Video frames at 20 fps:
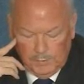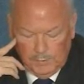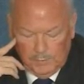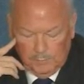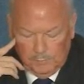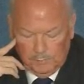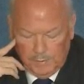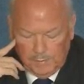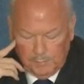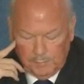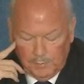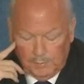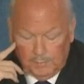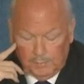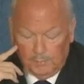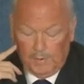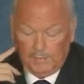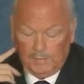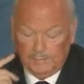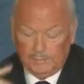people in the
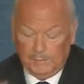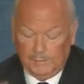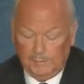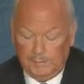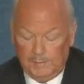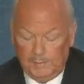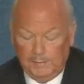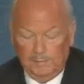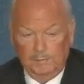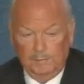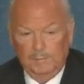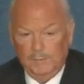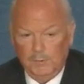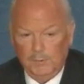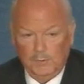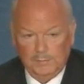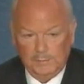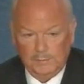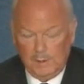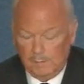rest of the
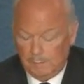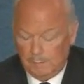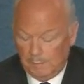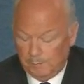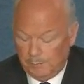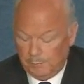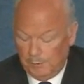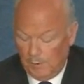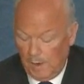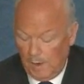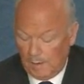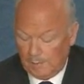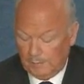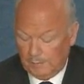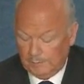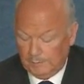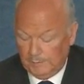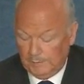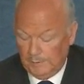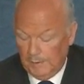U.S. government
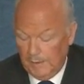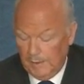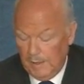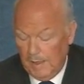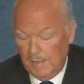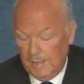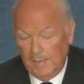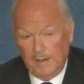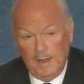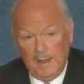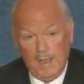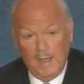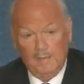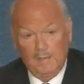bureaucracy, and then have